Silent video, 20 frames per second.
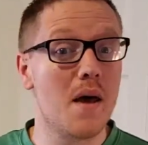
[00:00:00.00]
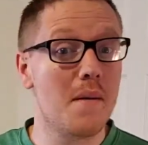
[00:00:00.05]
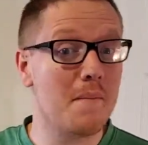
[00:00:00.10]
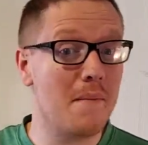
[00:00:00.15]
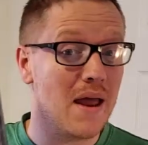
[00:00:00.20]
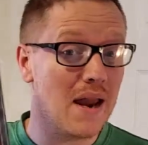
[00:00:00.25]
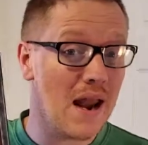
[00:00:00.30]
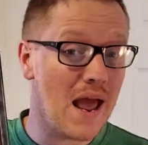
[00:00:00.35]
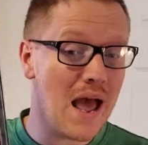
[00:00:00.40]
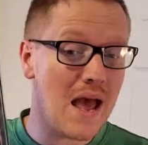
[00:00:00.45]

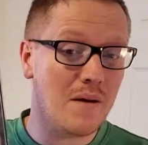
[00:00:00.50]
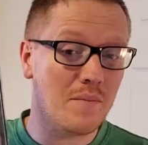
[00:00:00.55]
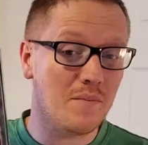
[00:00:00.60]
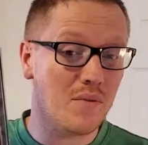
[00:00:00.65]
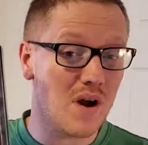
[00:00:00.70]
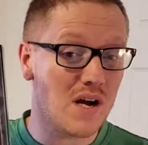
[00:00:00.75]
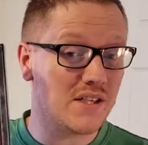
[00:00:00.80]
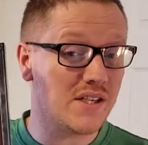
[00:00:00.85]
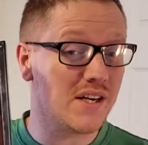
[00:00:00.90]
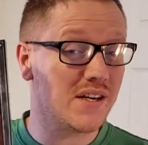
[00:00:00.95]
Manhattan
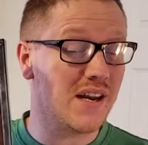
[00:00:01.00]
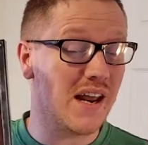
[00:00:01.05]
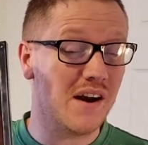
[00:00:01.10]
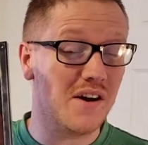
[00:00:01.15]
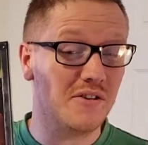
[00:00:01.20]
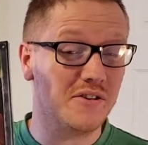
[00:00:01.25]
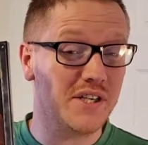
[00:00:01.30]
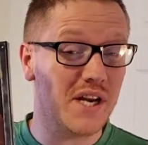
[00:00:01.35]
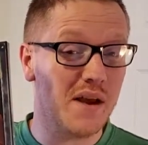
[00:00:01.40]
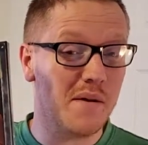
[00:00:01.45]
Project
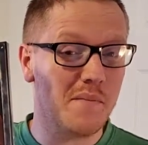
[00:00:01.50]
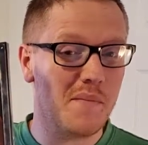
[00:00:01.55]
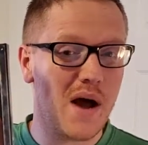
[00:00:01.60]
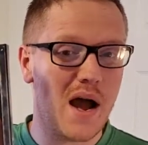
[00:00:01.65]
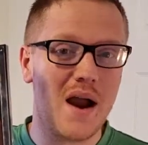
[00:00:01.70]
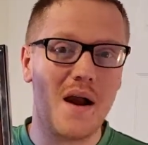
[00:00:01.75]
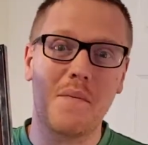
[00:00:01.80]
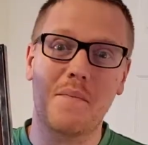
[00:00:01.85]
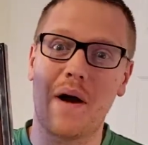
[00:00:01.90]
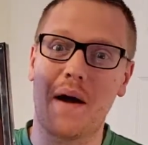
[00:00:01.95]
Energy
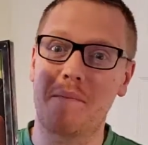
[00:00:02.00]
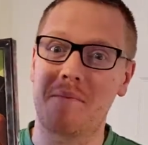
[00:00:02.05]
Empire by